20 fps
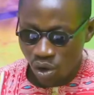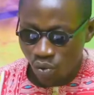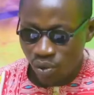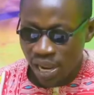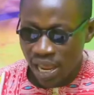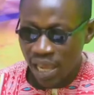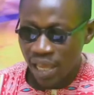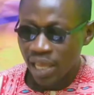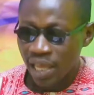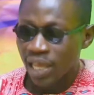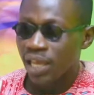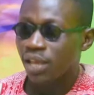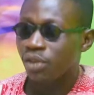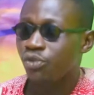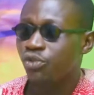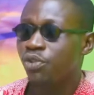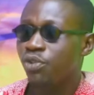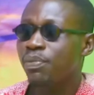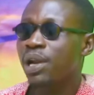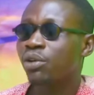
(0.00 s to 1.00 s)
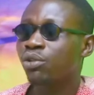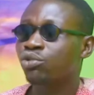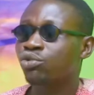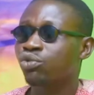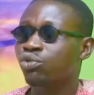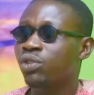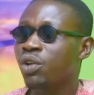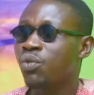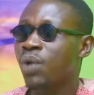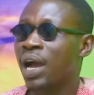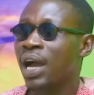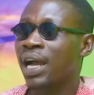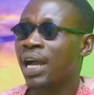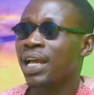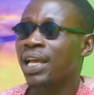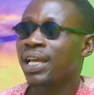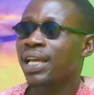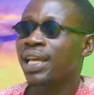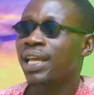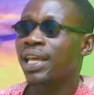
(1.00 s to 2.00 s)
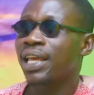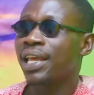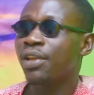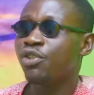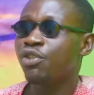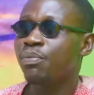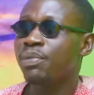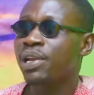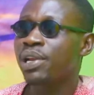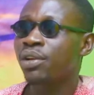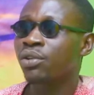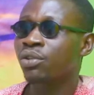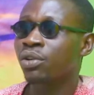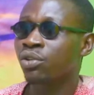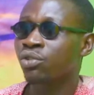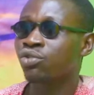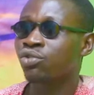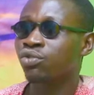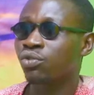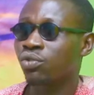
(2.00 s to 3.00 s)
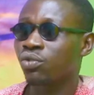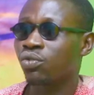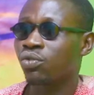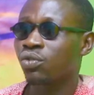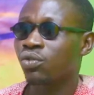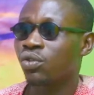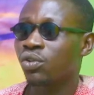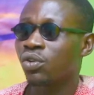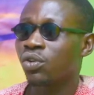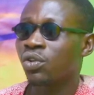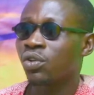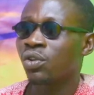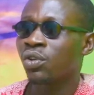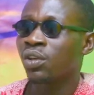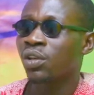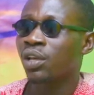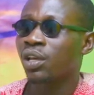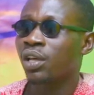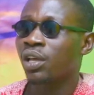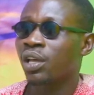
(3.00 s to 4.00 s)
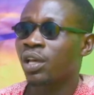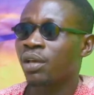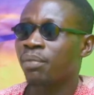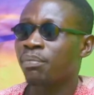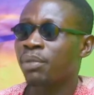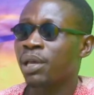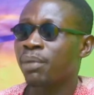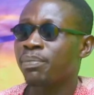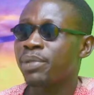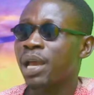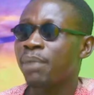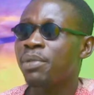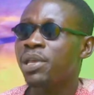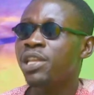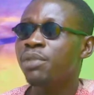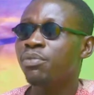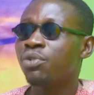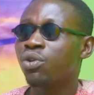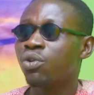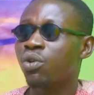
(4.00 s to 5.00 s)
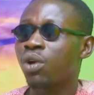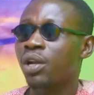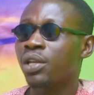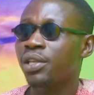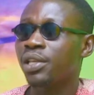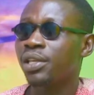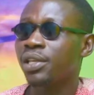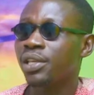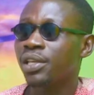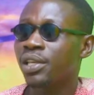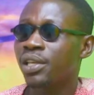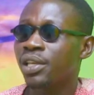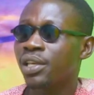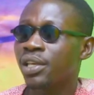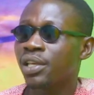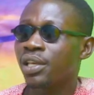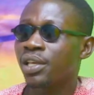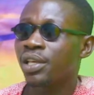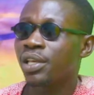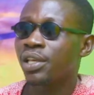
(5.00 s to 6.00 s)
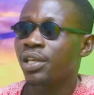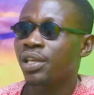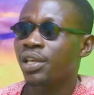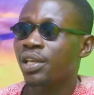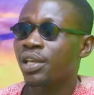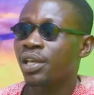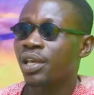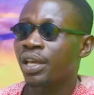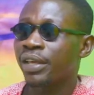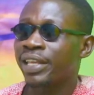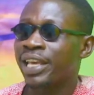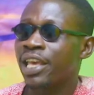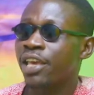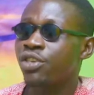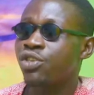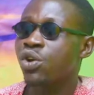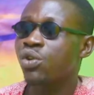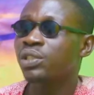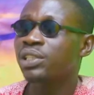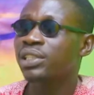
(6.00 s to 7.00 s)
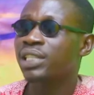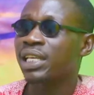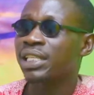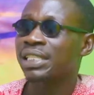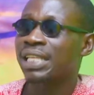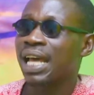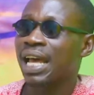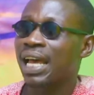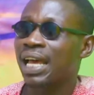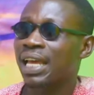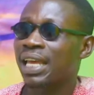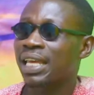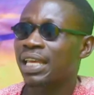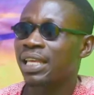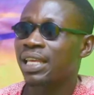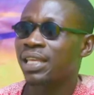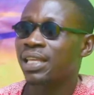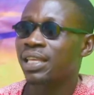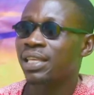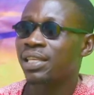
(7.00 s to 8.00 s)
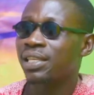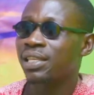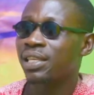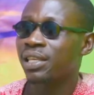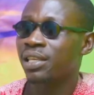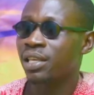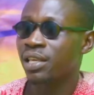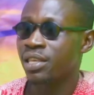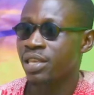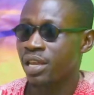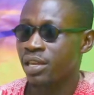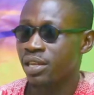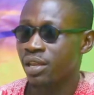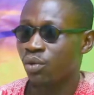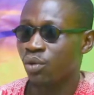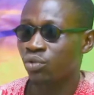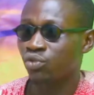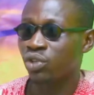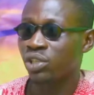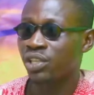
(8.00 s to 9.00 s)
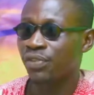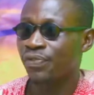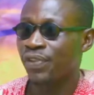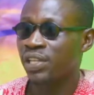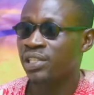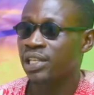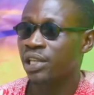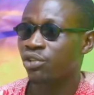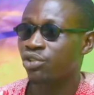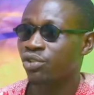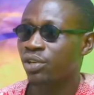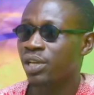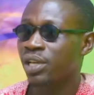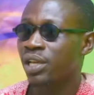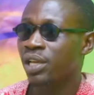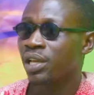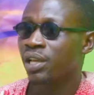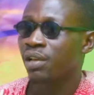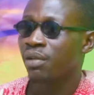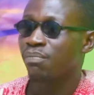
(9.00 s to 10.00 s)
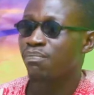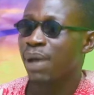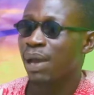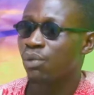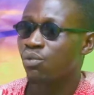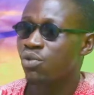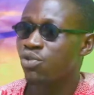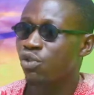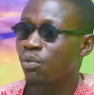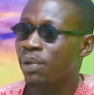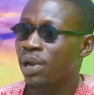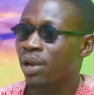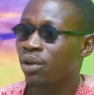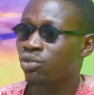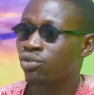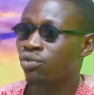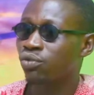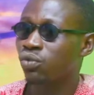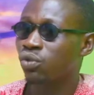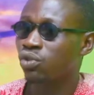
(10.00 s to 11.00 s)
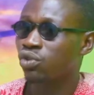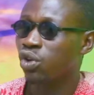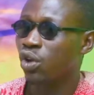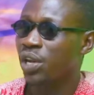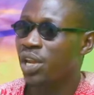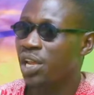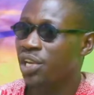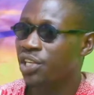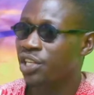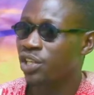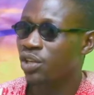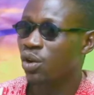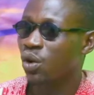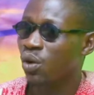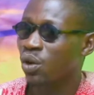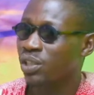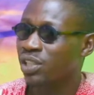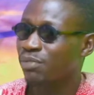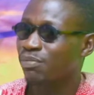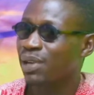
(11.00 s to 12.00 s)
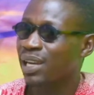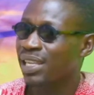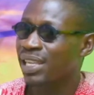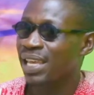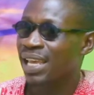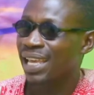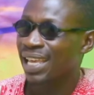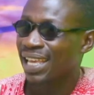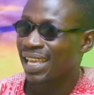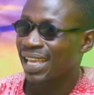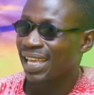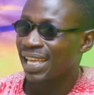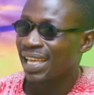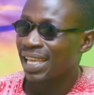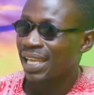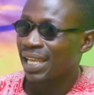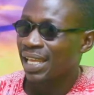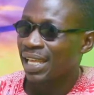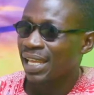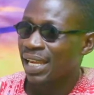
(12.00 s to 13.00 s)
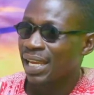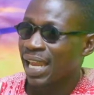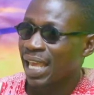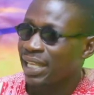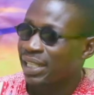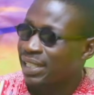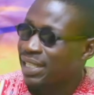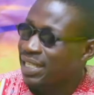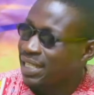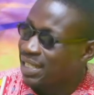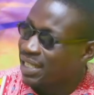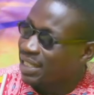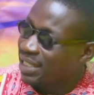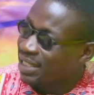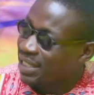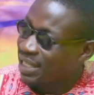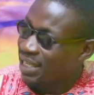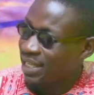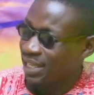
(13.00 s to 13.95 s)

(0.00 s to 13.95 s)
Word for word: there, in Jumla Rotonima, in Jumla Rotono, and Yaminim Ukraine, a youngster, sir, in the twenty-first century, but one Yumla Rotono, donation or other than year nineteen sixty.